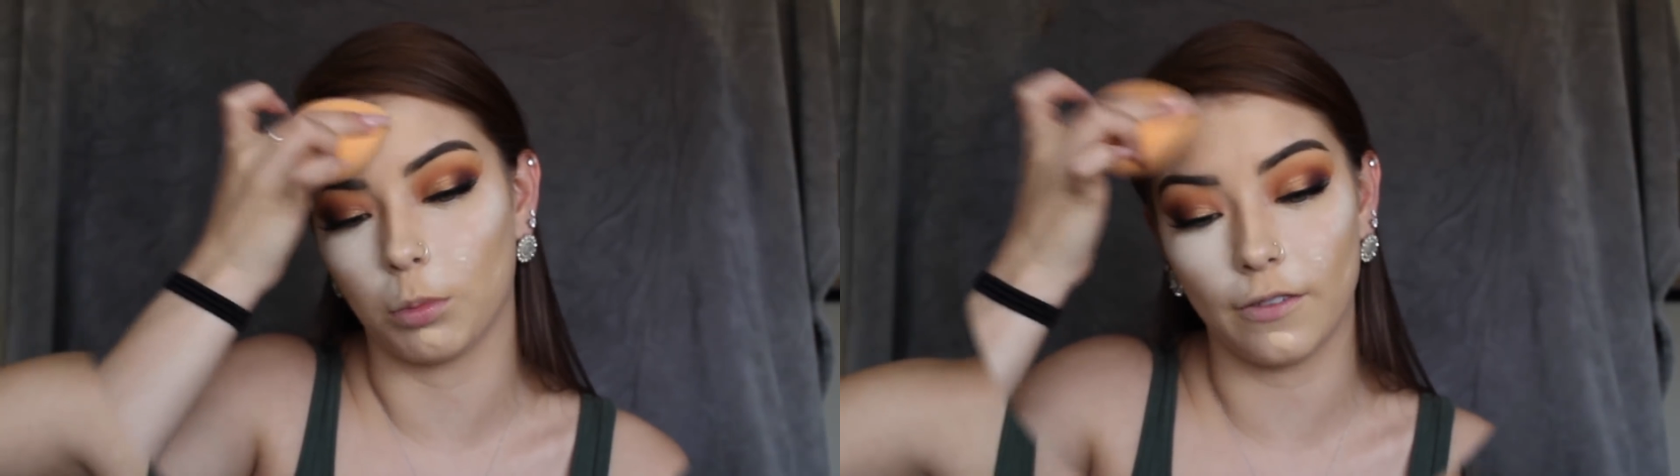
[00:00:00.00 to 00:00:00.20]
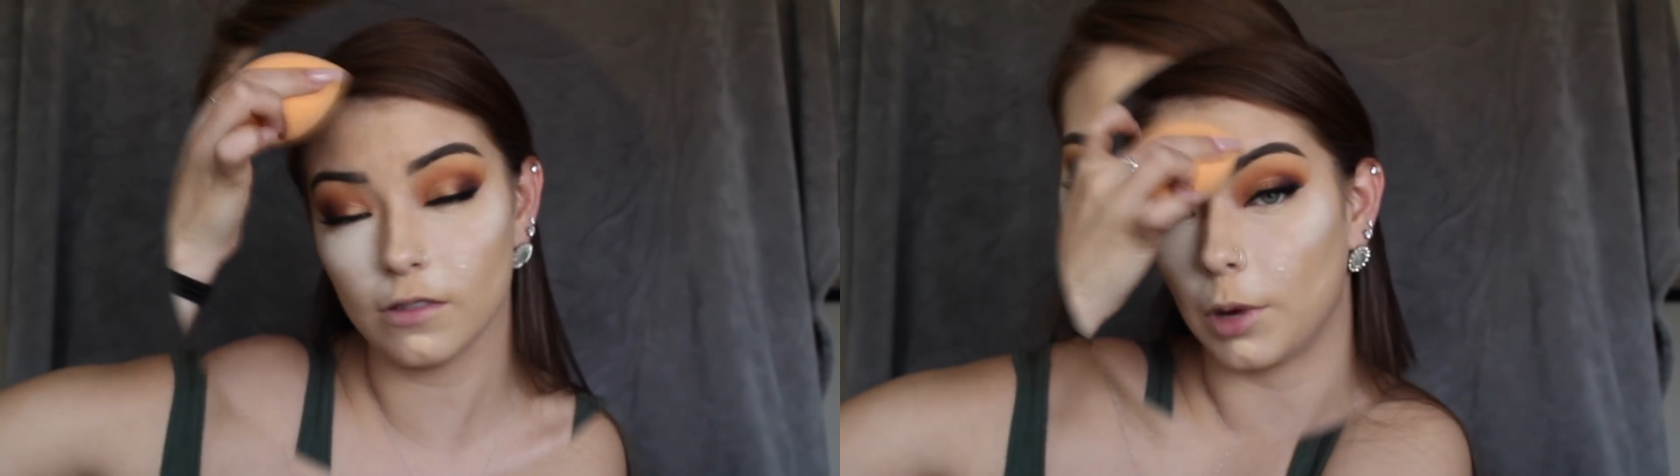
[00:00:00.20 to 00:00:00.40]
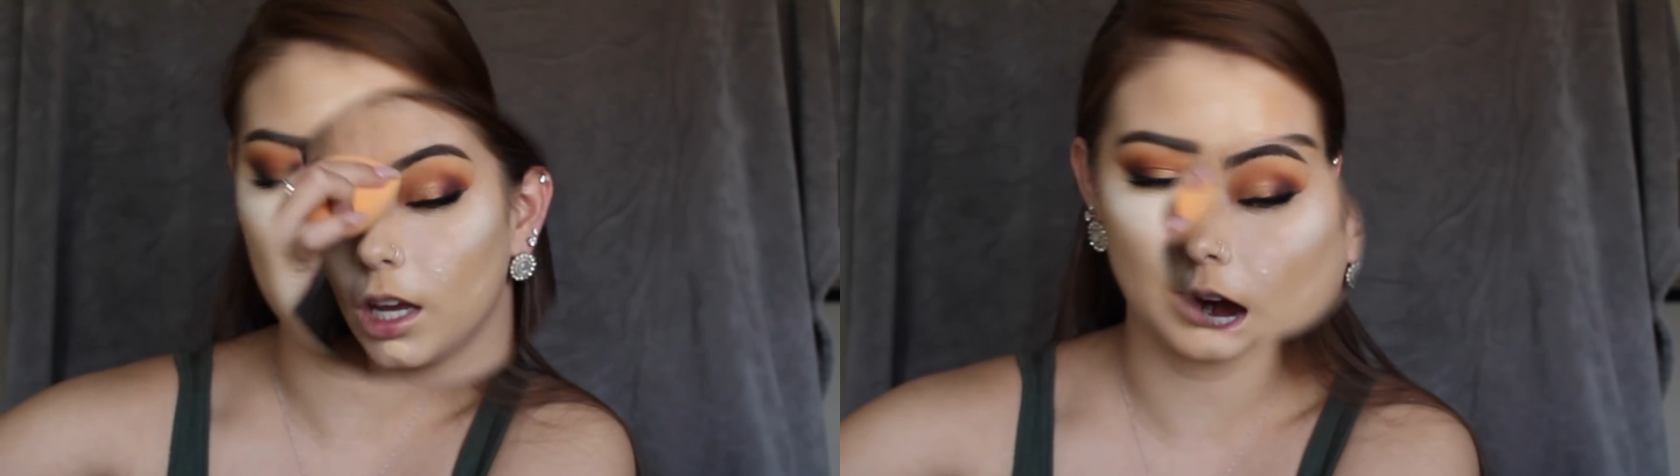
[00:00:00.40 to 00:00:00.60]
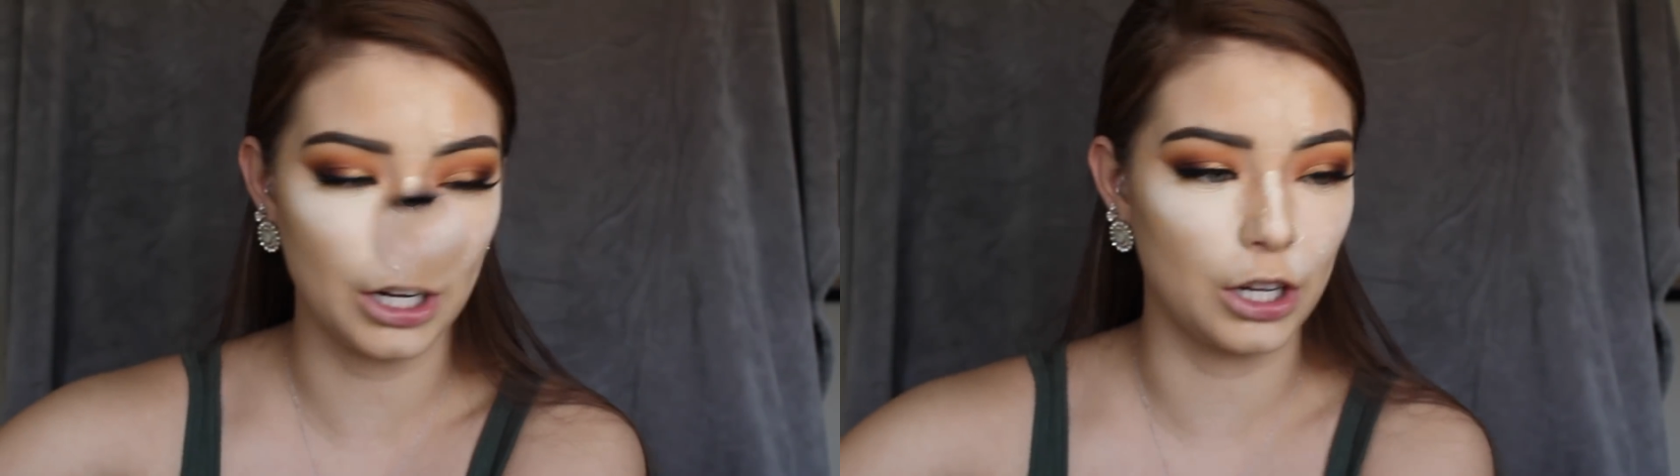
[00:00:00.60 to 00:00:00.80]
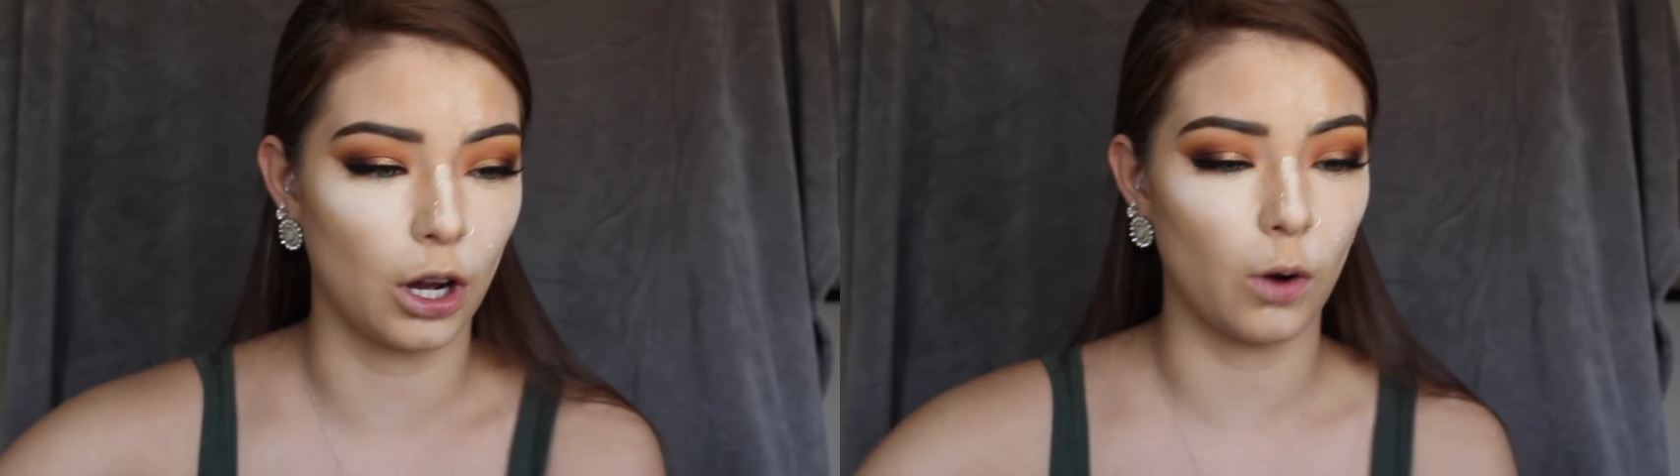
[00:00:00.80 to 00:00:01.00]
I'm
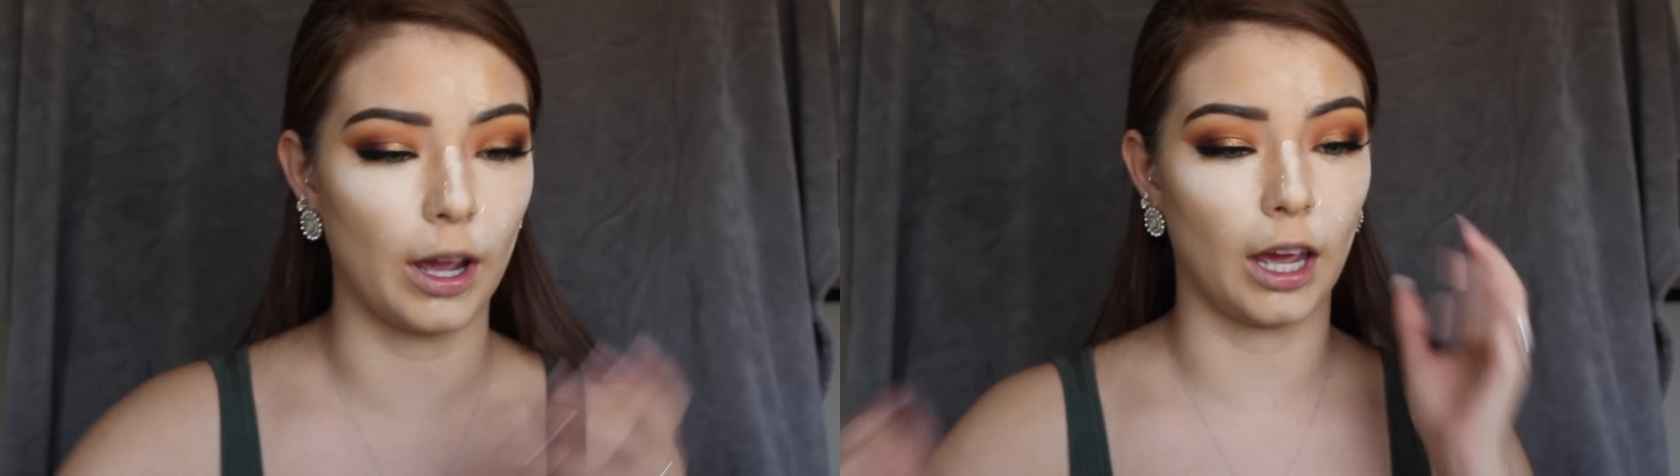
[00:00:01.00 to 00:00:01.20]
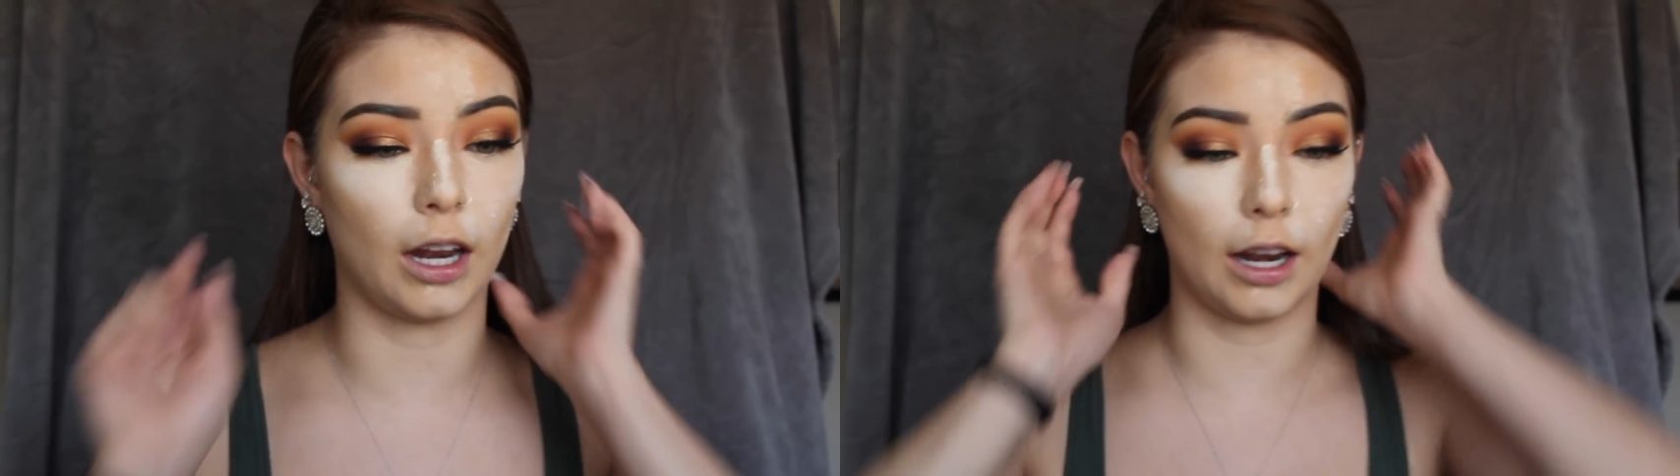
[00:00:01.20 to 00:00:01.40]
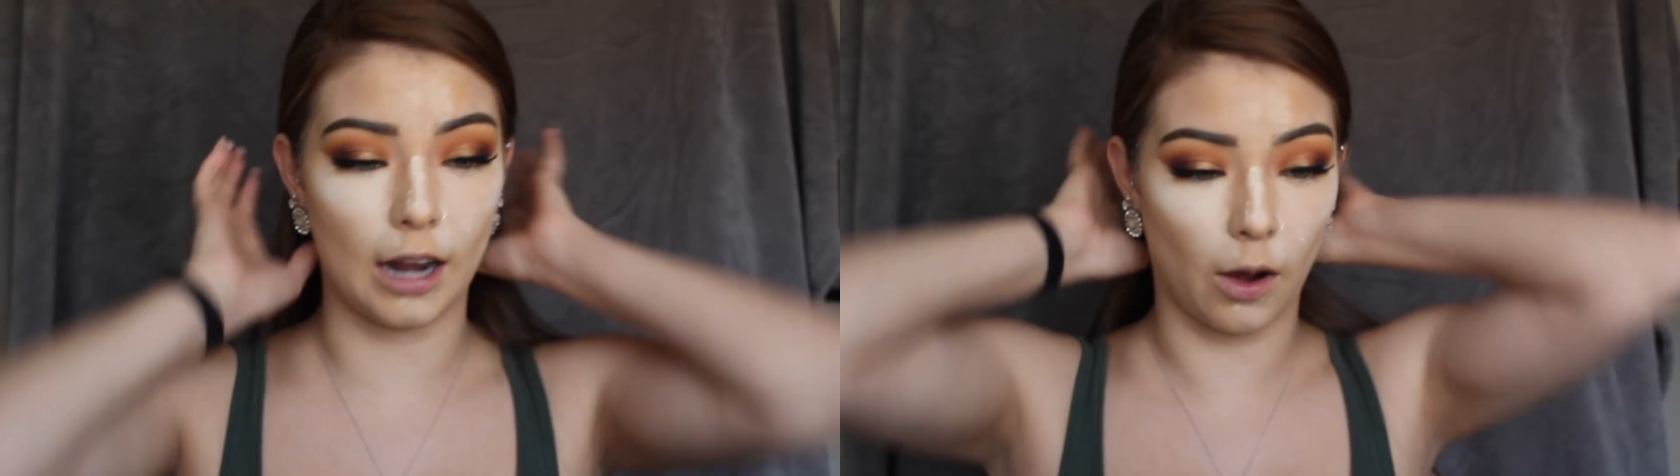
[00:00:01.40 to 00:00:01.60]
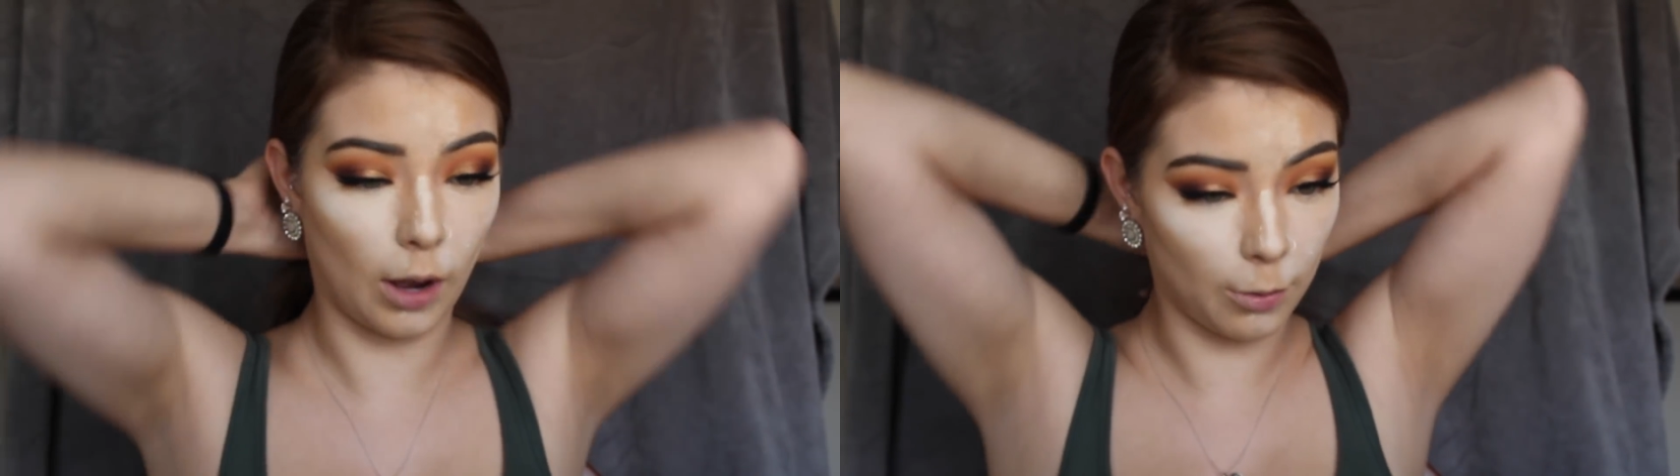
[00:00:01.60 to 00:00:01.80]
gonna go in and now